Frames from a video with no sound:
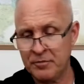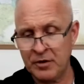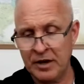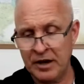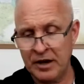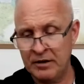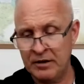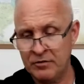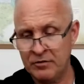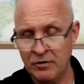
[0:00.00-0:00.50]

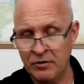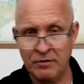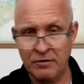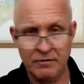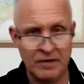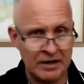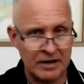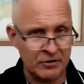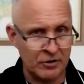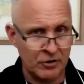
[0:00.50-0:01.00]
Okay, so
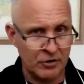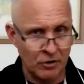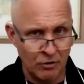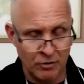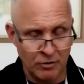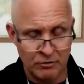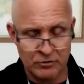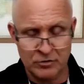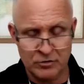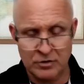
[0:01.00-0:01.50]
you've got to
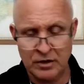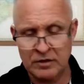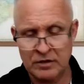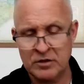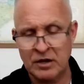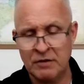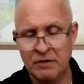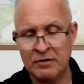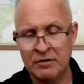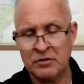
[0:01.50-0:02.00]
know those
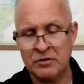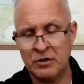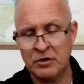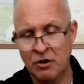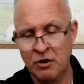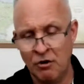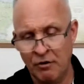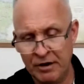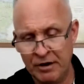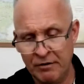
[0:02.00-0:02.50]
things, obviously.
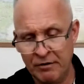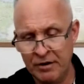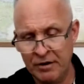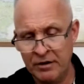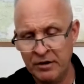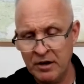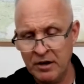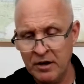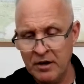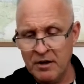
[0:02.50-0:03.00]

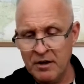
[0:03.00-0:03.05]
Coronary